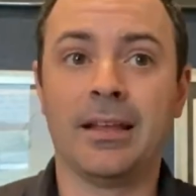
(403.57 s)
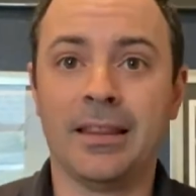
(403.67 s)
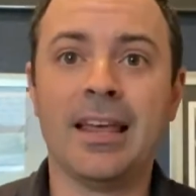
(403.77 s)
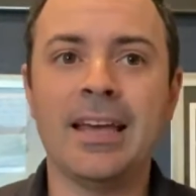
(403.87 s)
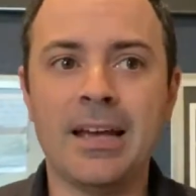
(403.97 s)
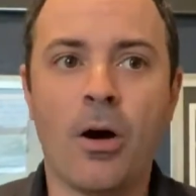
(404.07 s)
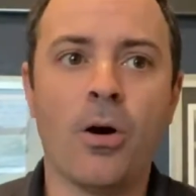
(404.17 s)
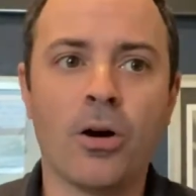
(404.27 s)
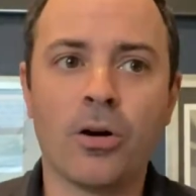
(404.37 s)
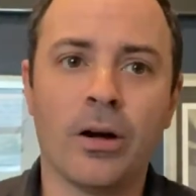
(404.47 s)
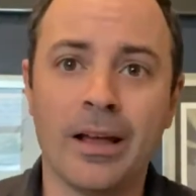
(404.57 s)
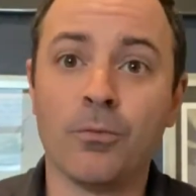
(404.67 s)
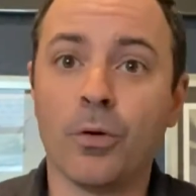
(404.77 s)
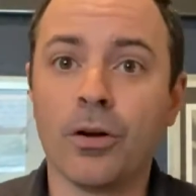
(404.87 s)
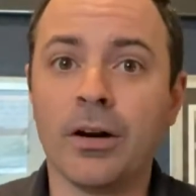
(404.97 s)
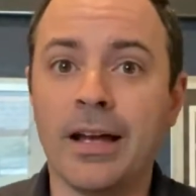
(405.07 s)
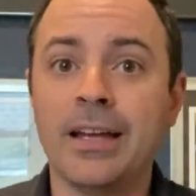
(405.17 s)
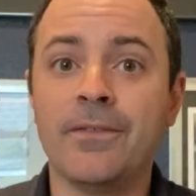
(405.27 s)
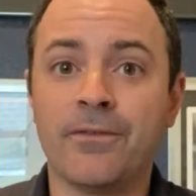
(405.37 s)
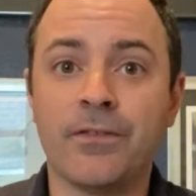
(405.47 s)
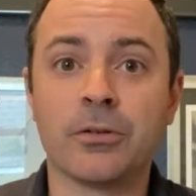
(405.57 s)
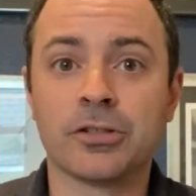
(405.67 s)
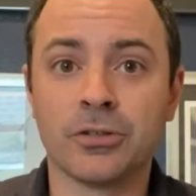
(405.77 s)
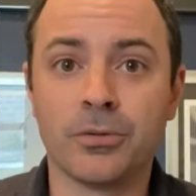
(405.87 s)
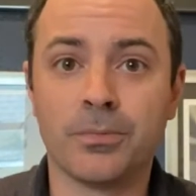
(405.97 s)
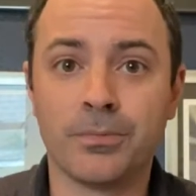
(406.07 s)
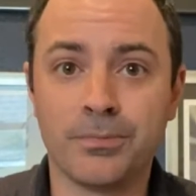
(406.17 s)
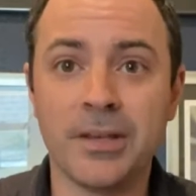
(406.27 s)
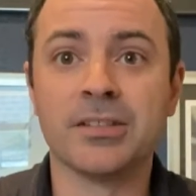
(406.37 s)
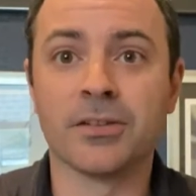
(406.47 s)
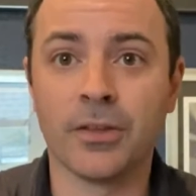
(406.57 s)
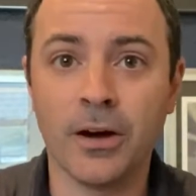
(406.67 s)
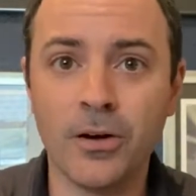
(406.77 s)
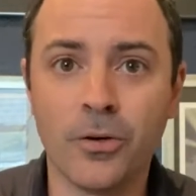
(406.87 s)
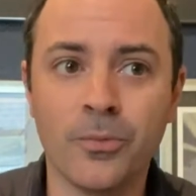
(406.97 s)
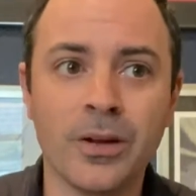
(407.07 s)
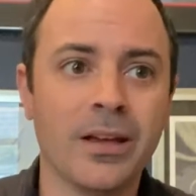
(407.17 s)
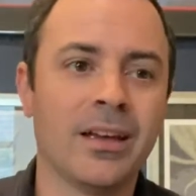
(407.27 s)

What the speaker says: They are and were a functional piece of the home.